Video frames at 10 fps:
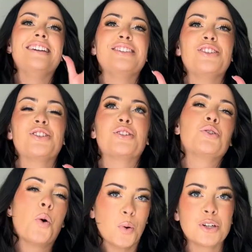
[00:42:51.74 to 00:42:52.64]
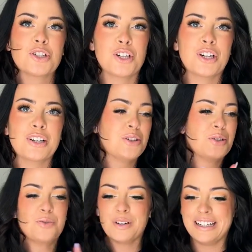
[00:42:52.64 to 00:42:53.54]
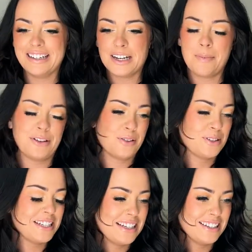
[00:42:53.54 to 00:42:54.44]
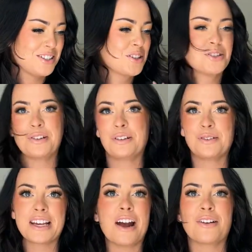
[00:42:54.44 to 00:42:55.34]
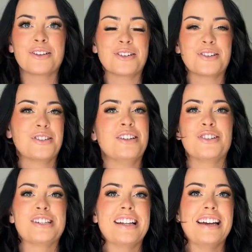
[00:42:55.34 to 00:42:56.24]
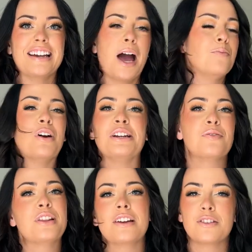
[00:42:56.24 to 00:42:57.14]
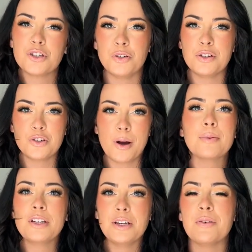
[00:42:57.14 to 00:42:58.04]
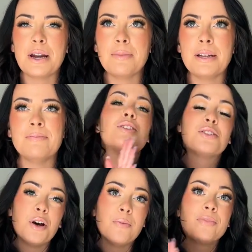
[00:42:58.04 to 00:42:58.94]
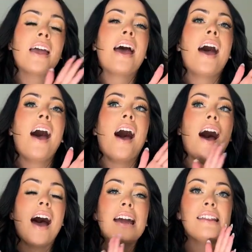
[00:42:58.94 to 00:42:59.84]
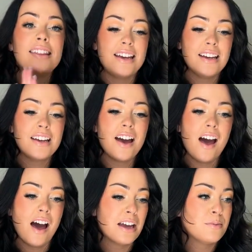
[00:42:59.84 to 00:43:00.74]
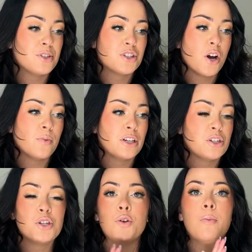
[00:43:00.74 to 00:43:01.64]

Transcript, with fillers: it is just torture to read about those scenes concerning those characters and just like, I'm waiting for the other shoe to drop. You know what I mean? So, I think I am just going to